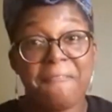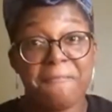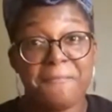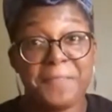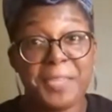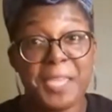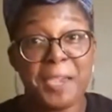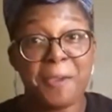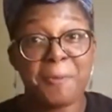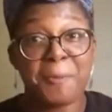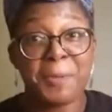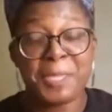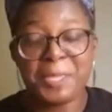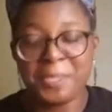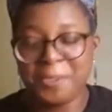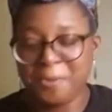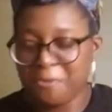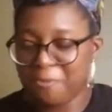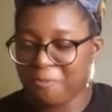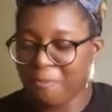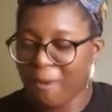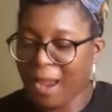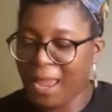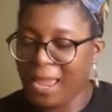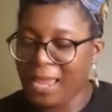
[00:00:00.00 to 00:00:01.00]
Very
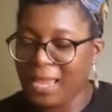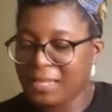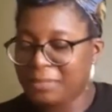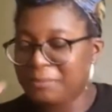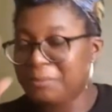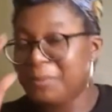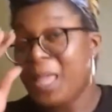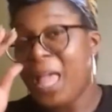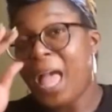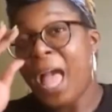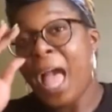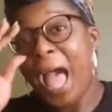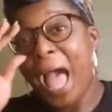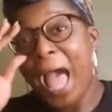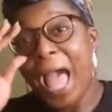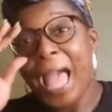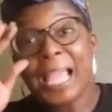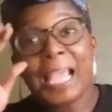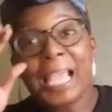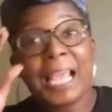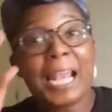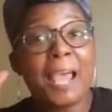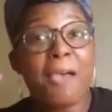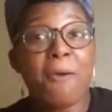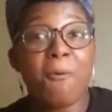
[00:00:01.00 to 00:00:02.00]
cute, right? I
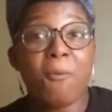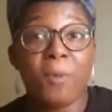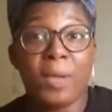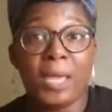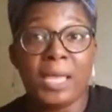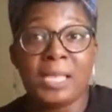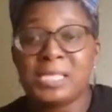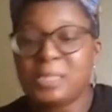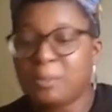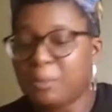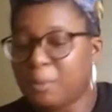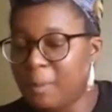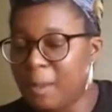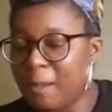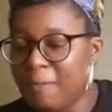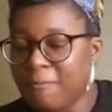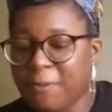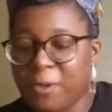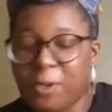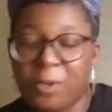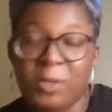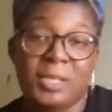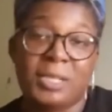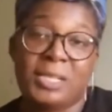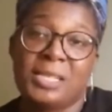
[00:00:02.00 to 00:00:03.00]
cannot wait to put my
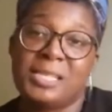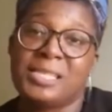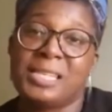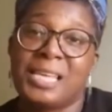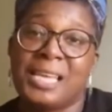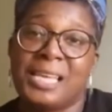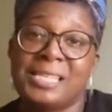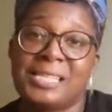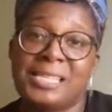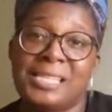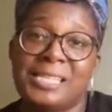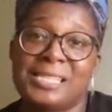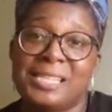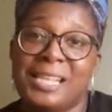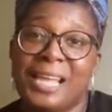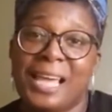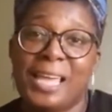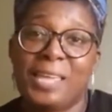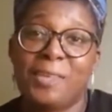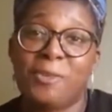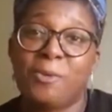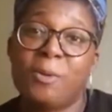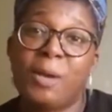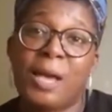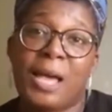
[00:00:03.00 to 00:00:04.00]
phone in these cases.
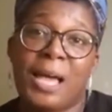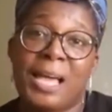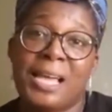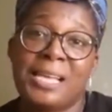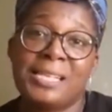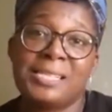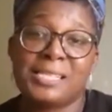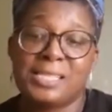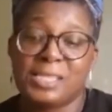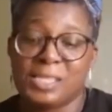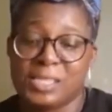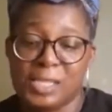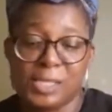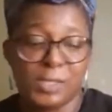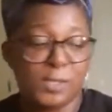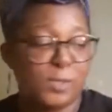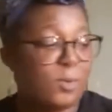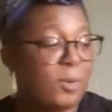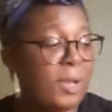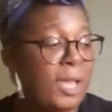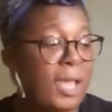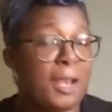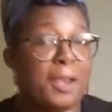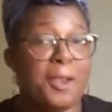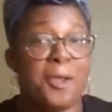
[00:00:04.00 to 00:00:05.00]
Like, you guys just do
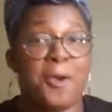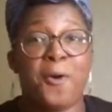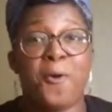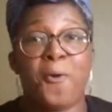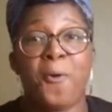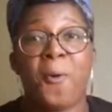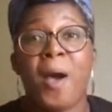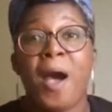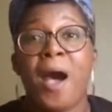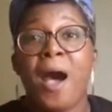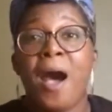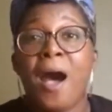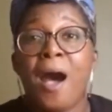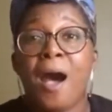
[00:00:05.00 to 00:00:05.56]
not know.